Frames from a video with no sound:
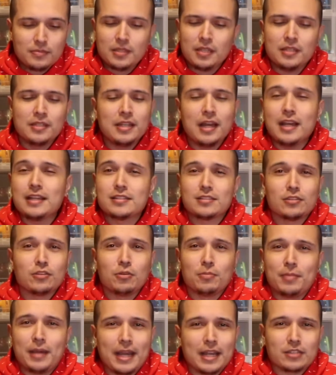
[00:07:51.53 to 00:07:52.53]
Nice
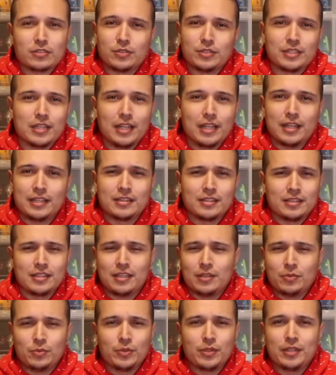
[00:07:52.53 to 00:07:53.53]
little backstories. I like
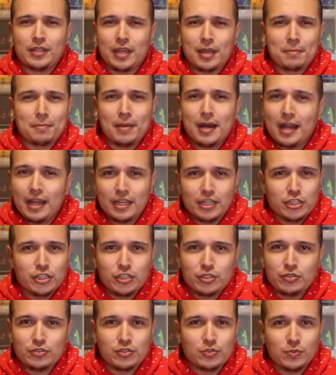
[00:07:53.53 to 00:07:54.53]
dealing with like buying
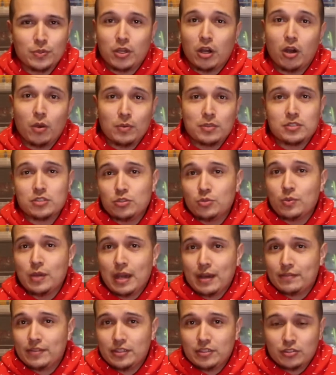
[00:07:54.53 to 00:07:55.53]
shoes, as we always do
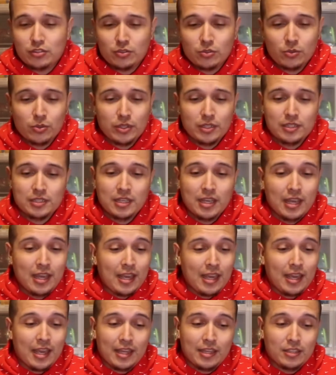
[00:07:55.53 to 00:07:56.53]
have these stories,
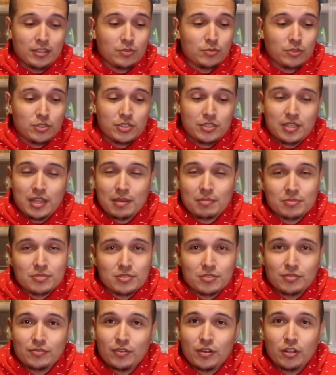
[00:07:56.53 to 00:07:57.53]
and this one just
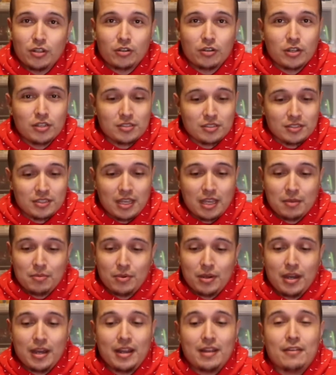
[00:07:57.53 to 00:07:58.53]
happens to fall across the
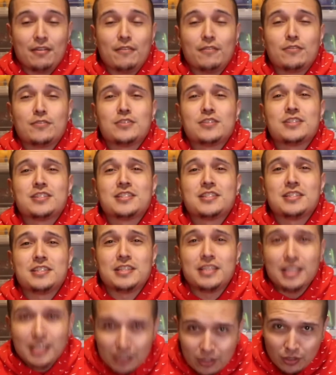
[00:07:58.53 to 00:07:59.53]
table at a
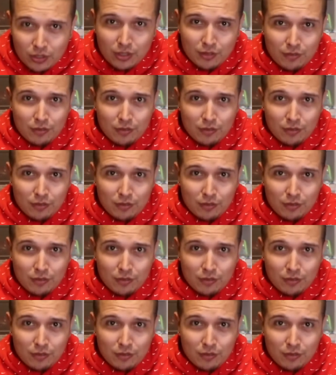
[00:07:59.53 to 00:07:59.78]
steal of a